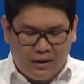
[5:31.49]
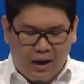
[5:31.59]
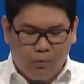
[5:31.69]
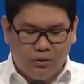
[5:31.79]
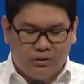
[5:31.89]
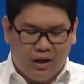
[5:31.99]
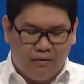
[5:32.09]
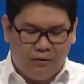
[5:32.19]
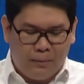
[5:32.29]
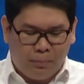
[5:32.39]
I would
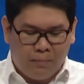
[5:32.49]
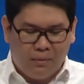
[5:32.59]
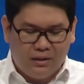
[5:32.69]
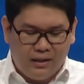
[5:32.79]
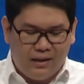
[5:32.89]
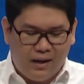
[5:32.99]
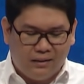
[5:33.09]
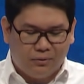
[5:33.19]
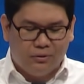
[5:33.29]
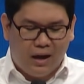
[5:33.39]
travel from
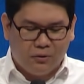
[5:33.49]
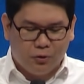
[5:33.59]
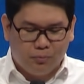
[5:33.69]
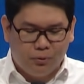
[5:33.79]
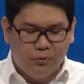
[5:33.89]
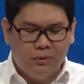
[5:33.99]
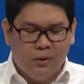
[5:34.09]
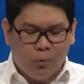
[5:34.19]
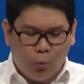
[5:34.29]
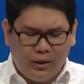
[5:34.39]
Manila to Nasugbu
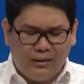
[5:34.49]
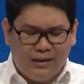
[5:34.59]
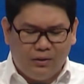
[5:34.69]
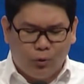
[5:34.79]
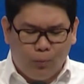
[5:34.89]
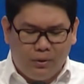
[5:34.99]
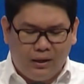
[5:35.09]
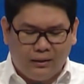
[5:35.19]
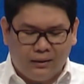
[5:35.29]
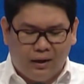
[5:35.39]
weekly to
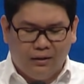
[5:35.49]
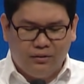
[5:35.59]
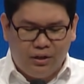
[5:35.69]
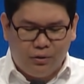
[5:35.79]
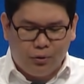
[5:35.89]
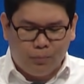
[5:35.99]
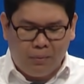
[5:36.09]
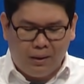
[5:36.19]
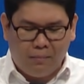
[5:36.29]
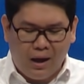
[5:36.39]
meet our D group
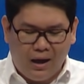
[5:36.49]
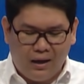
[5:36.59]
and,